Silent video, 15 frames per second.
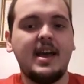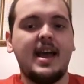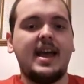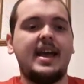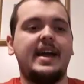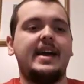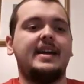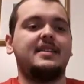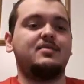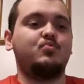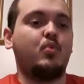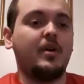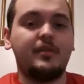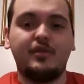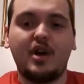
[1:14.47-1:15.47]
And
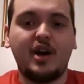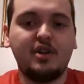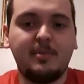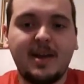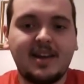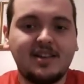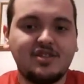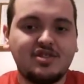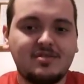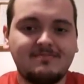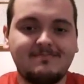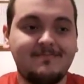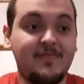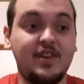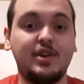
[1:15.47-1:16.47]
whether or not you're making
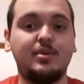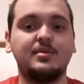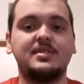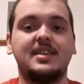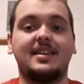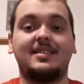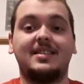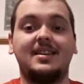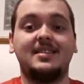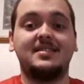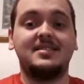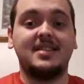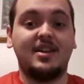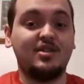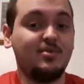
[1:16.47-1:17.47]
videos like
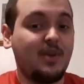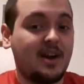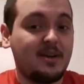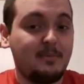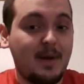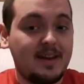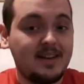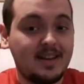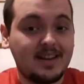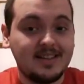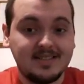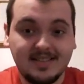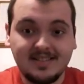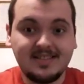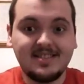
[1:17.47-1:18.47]
this, I do recommend it
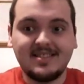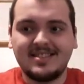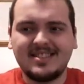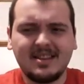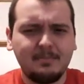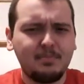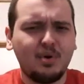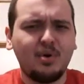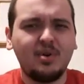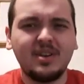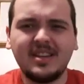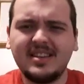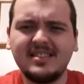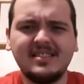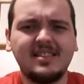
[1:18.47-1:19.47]
because it's simple,
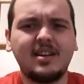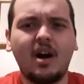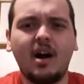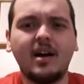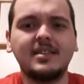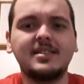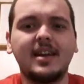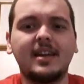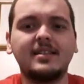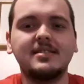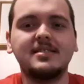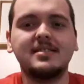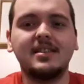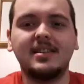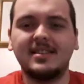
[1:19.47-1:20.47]
easy
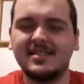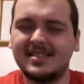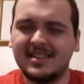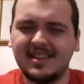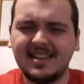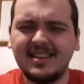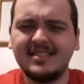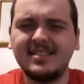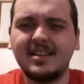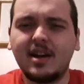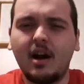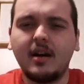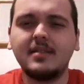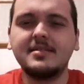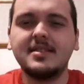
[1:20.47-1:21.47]
content, and it's an easy
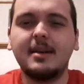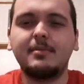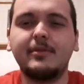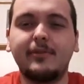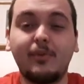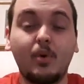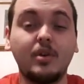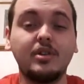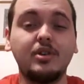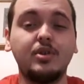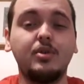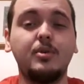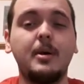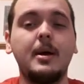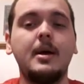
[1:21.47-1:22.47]
concept for
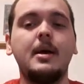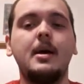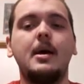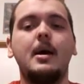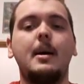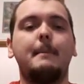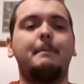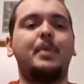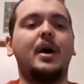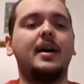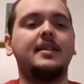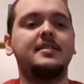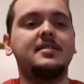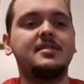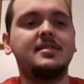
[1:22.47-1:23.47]
you.
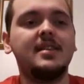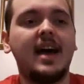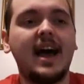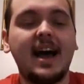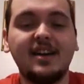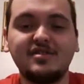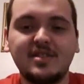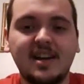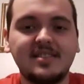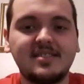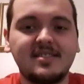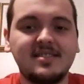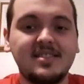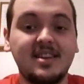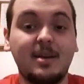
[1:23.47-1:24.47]
But as you guys
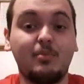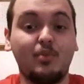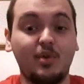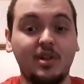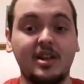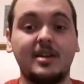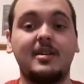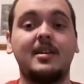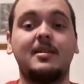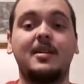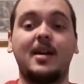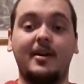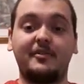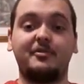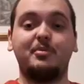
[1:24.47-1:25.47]
can see, I'm really
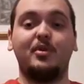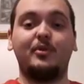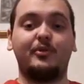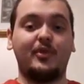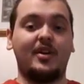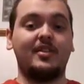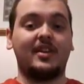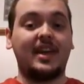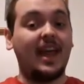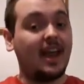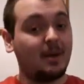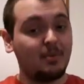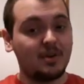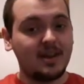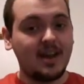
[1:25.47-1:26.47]
comfortable in front of the
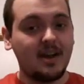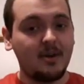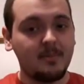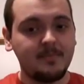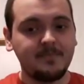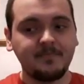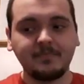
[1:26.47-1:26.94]
camera now.